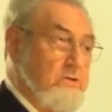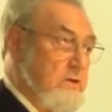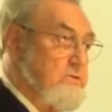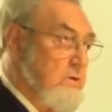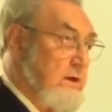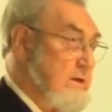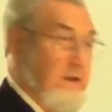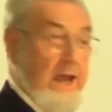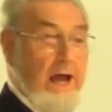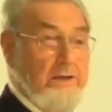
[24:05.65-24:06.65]
century is
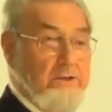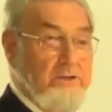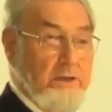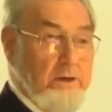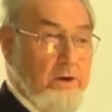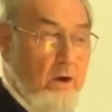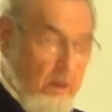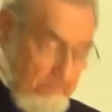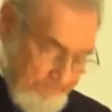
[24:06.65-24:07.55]
that I got to see it at all.